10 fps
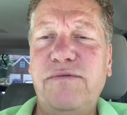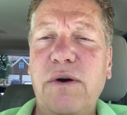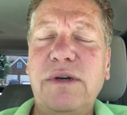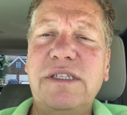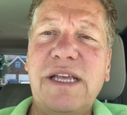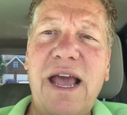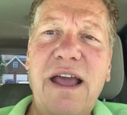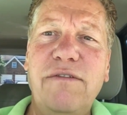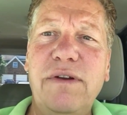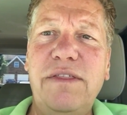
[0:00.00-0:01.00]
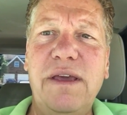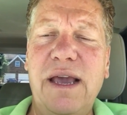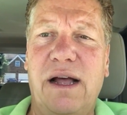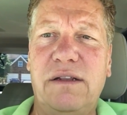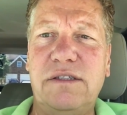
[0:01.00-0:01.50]
focus
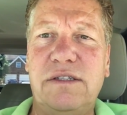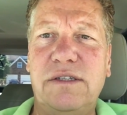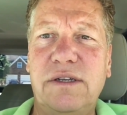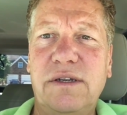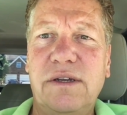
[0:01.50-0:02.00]
everything else